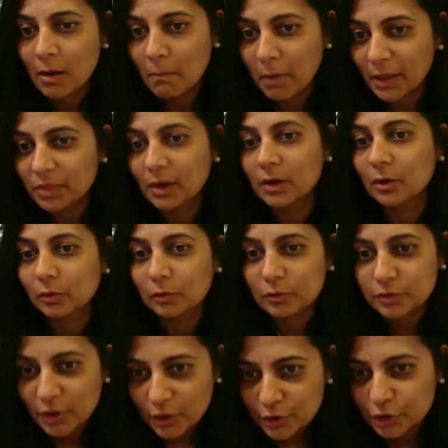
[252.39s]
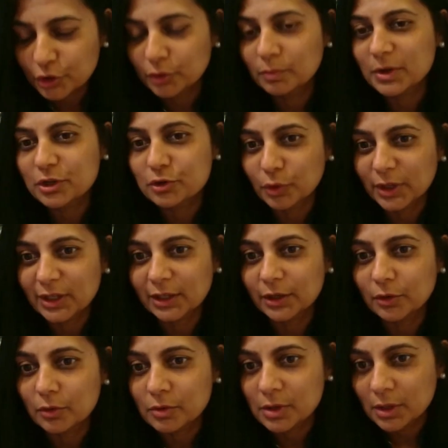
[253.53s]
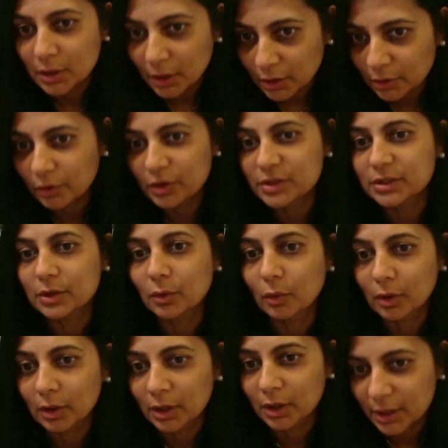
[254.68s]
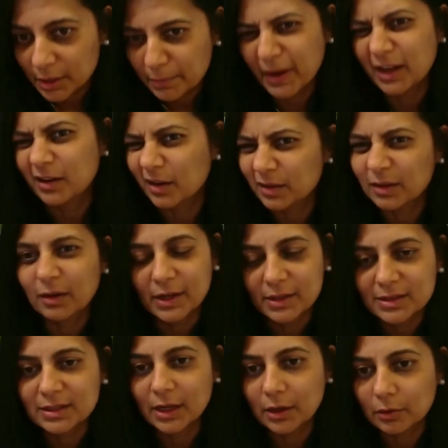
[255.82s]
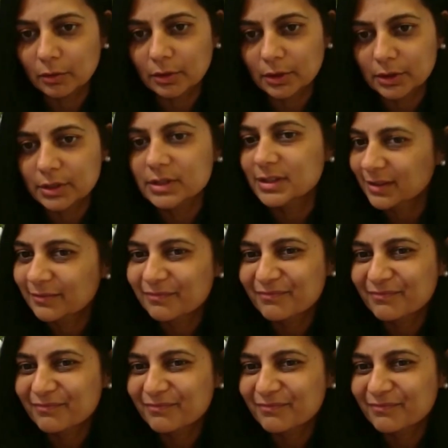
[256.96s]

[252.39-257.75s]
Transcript: but the goals should be jointly owned across the board, depending on the right stakeholders.